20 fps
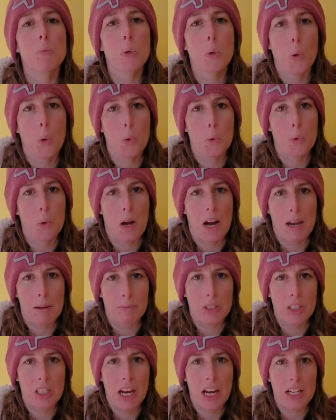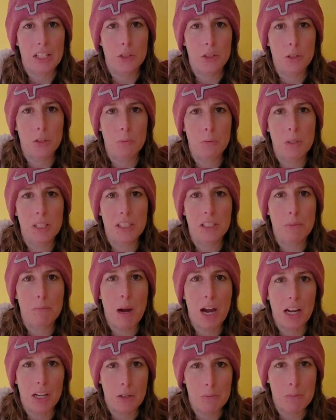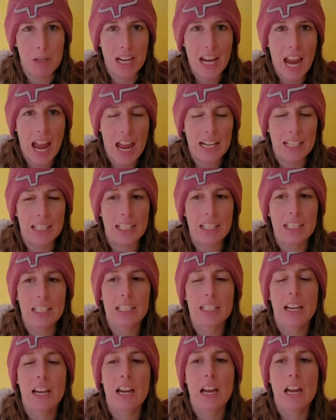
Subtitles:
program that I do with the biomechanic.